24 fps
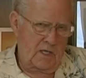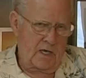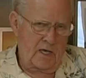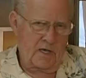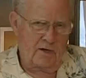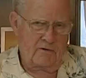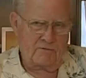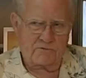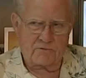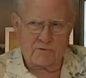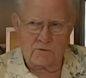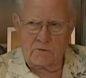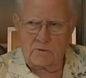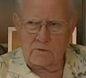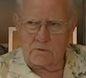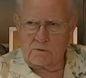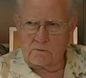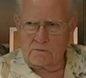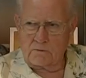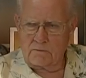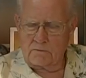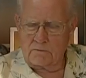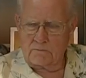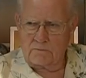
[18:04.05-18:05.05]

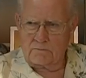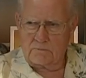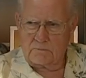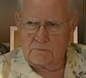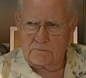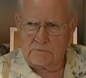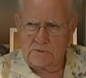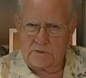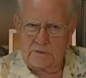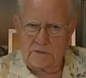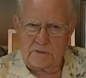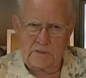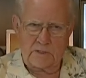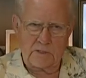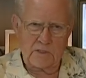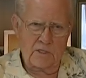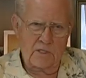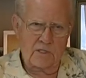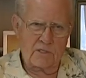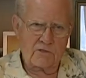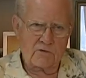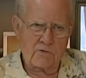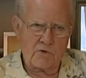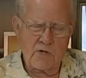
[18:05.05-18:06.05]
after
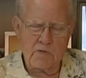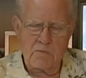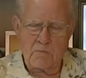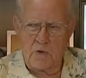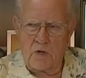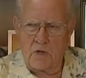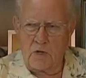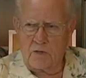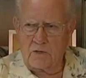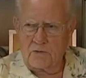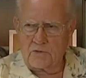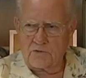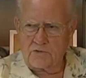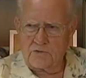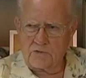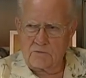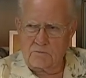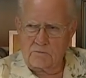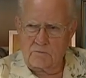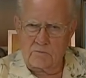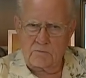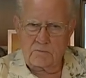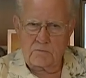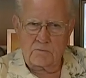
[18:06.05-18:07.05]
3 months
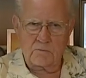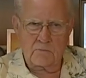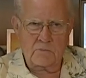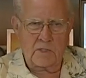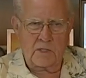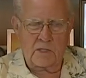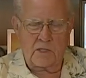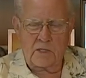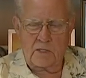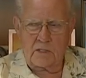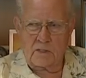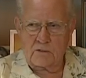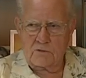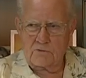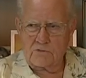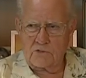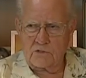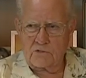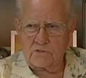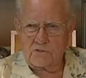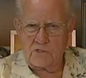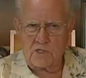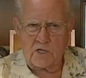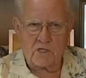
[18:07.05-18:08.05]
and a
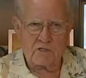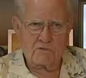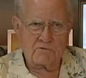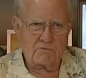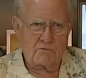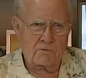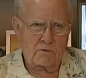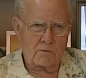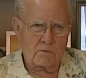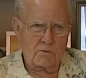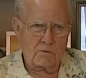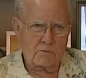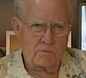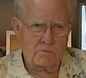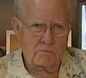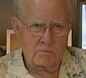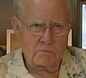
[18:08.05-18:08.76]
successful